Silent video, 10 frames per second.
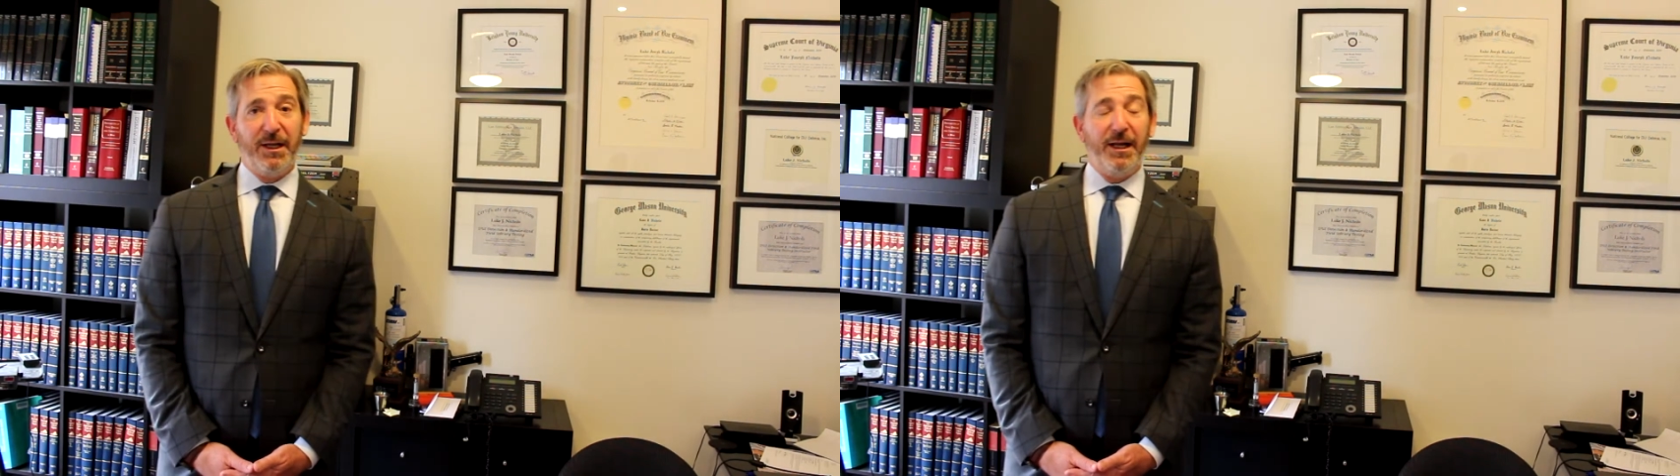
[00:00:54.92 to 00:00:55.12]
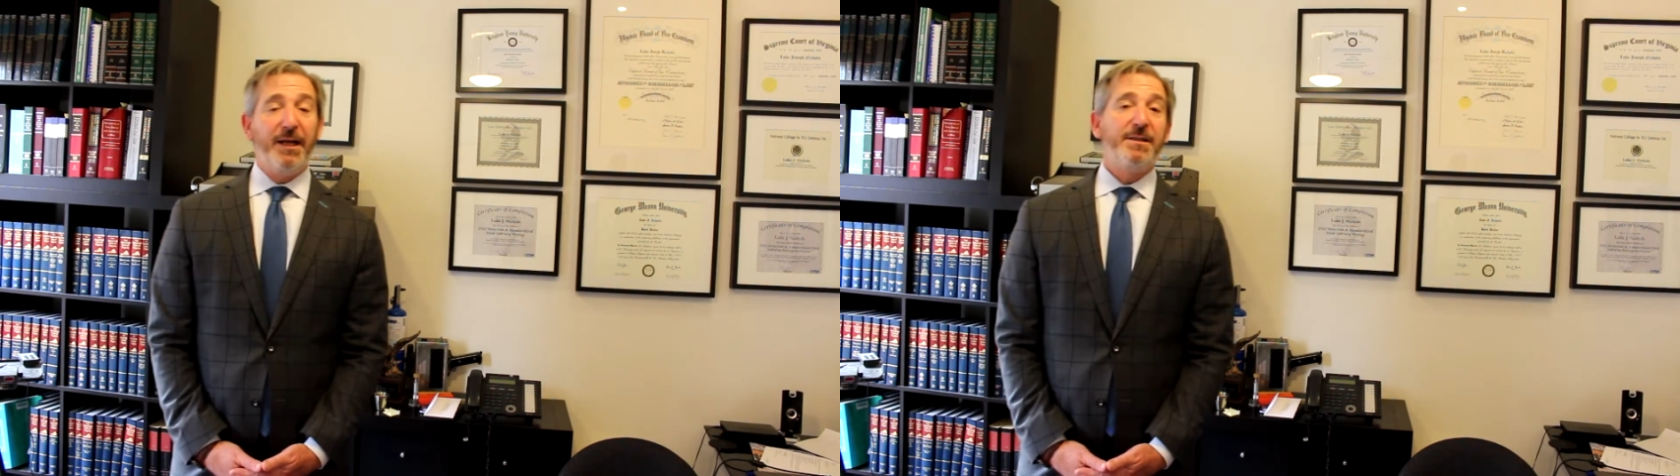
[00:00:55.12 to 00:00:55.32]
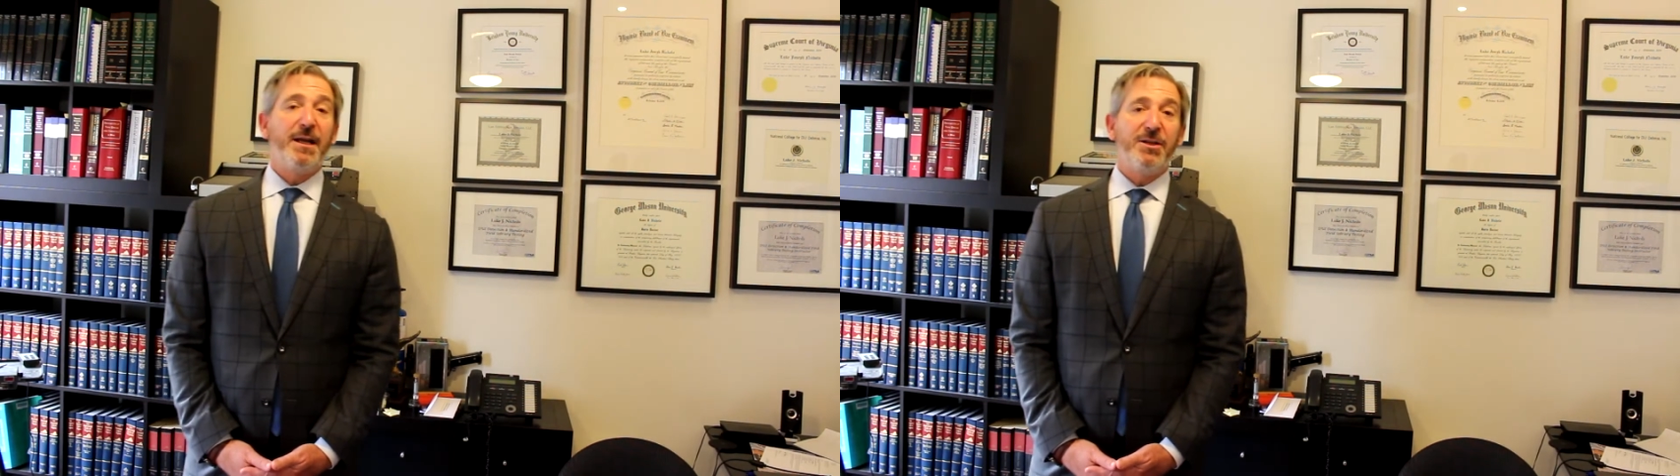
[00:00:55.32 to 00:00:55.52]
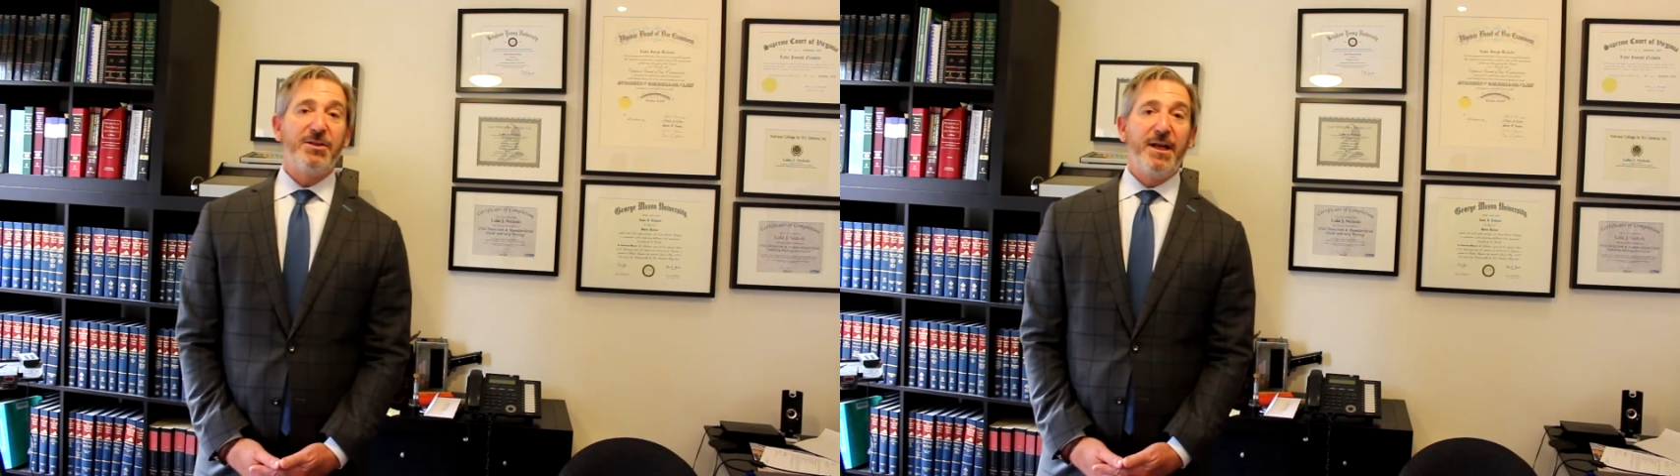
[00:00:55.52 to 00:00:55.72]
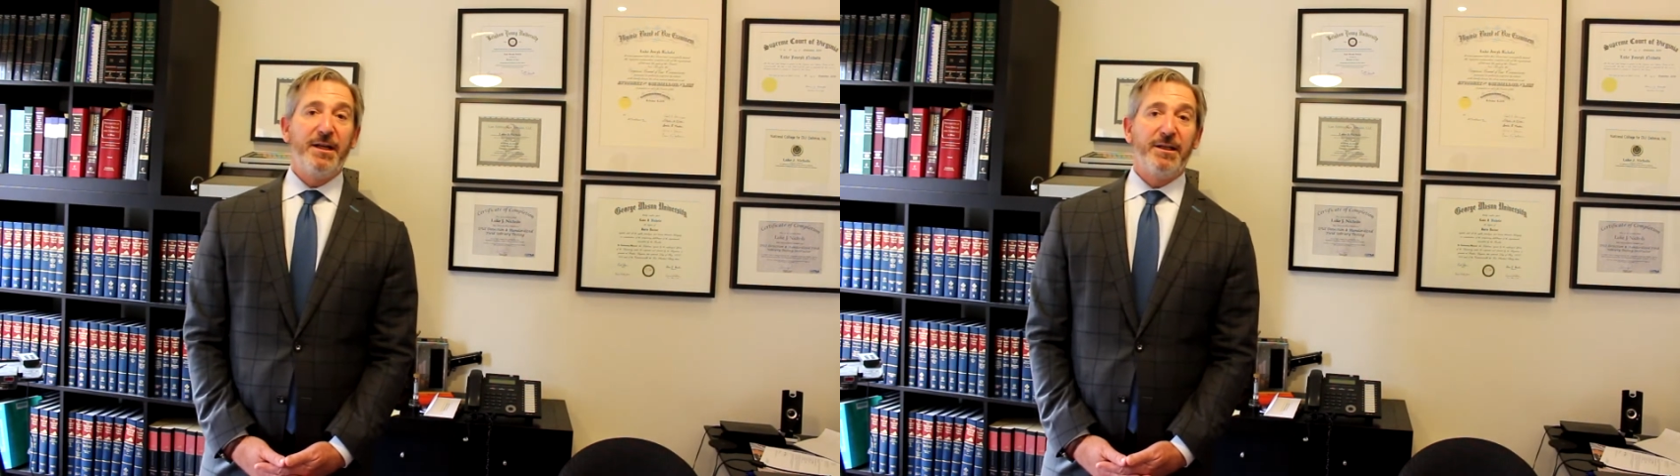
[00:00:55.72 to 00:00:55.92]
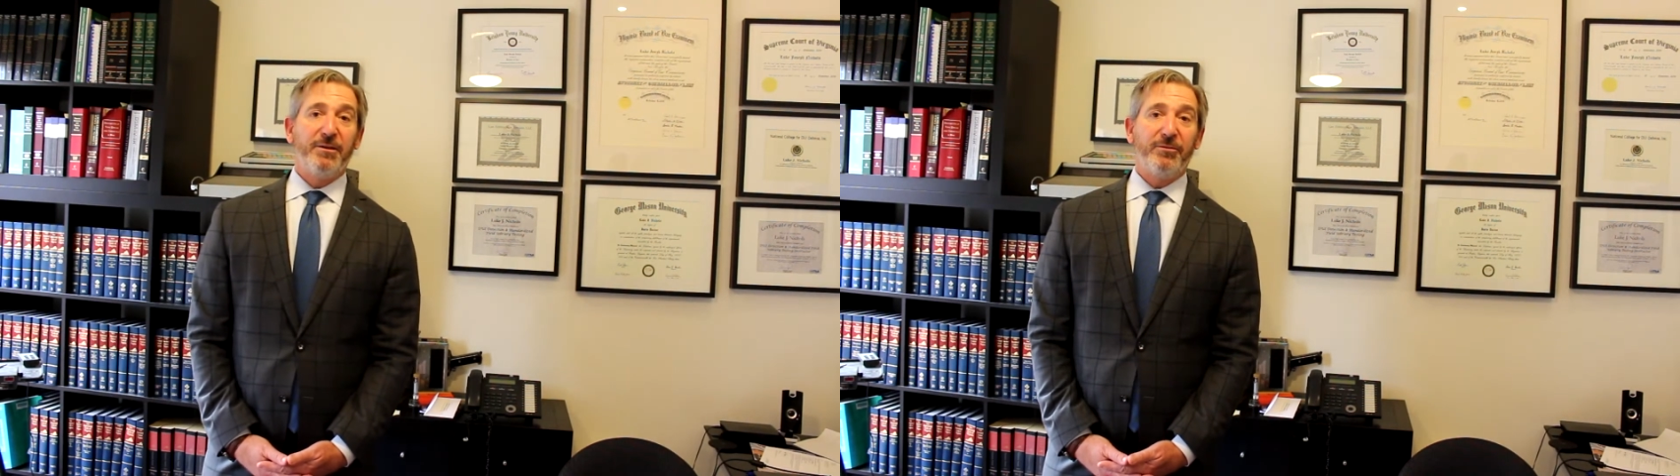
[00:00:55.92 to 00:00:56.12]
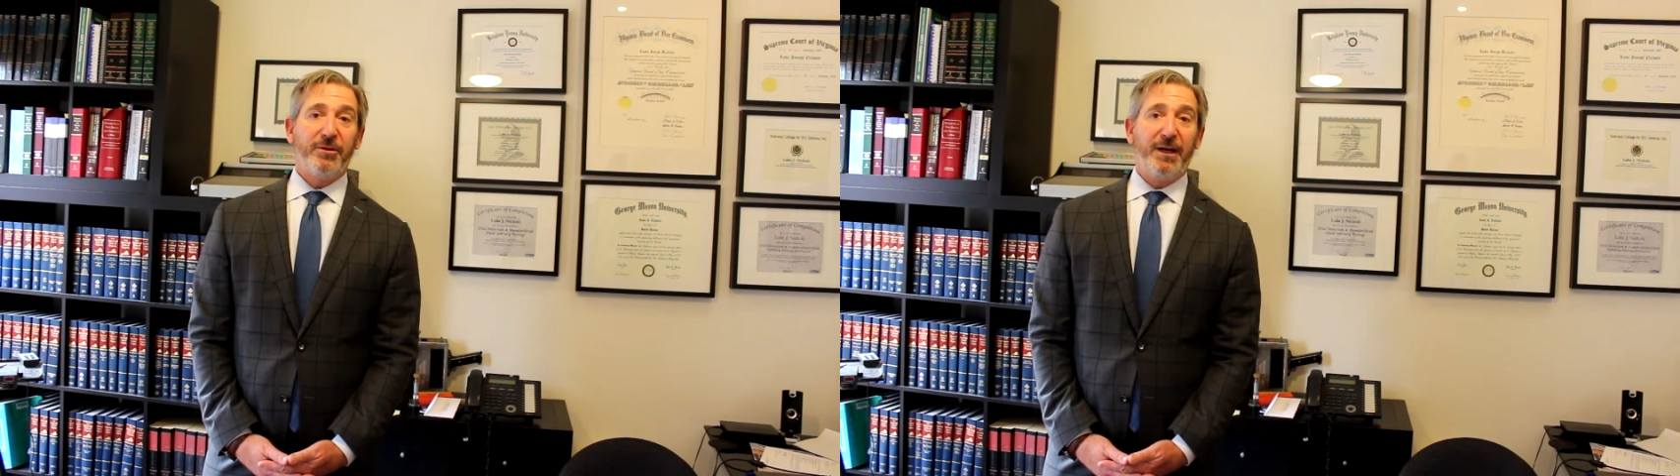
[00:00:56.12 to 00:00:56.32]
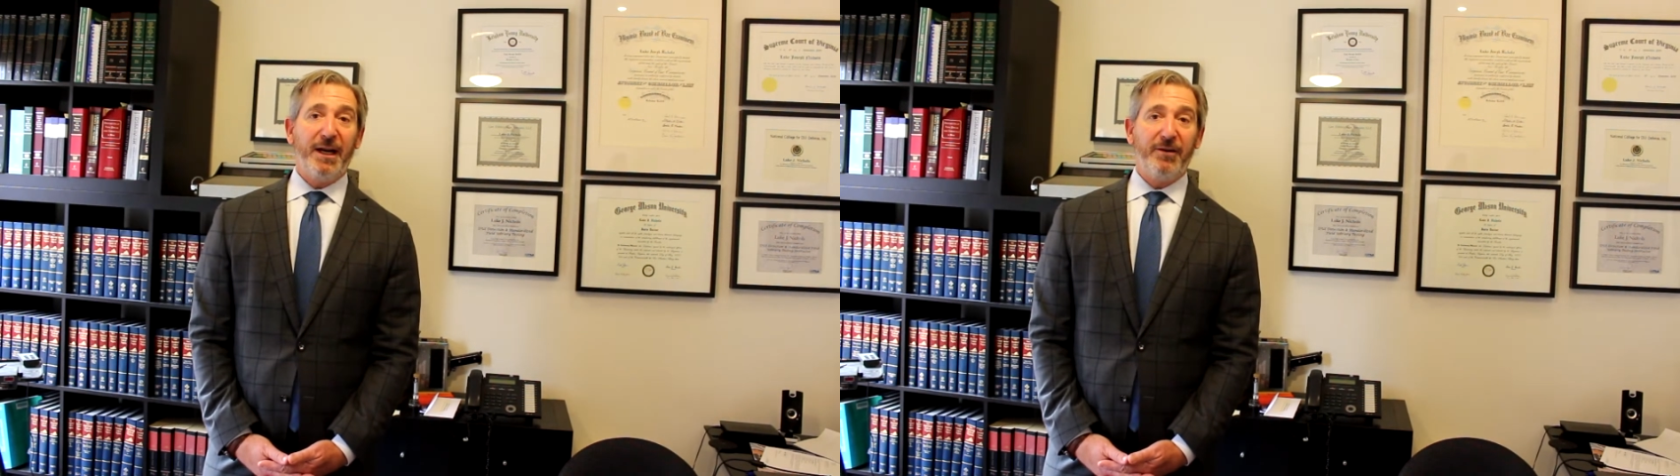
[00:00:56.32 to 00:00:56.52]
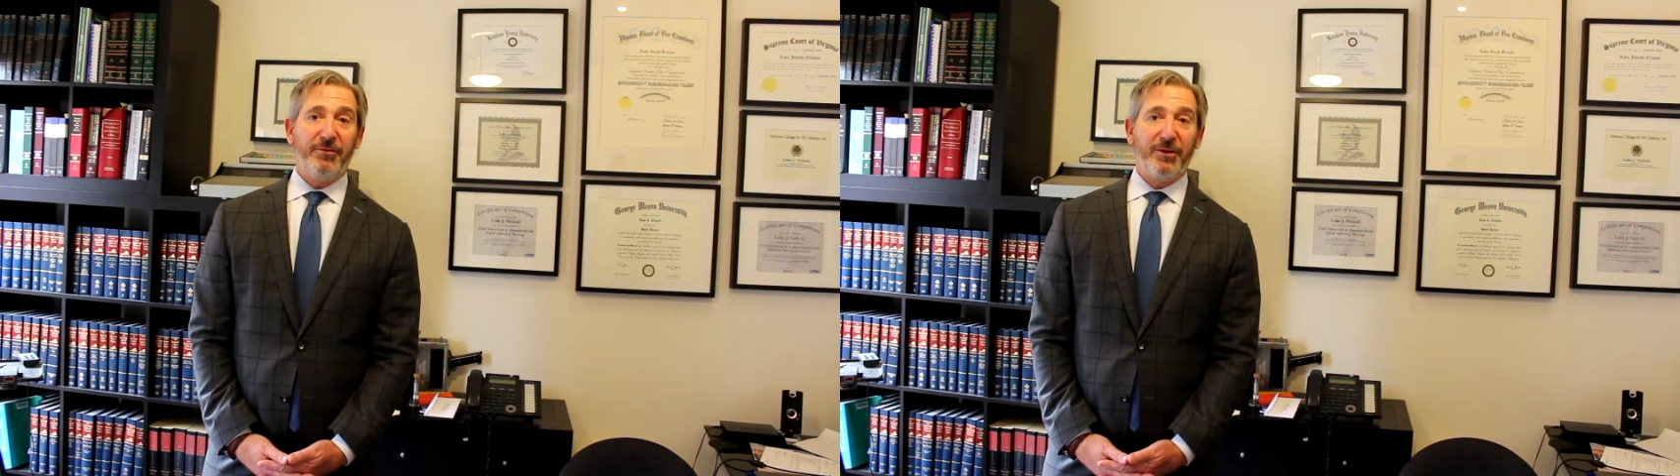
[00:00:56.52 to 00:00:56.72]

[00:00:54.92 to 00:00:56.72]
and test negative for a half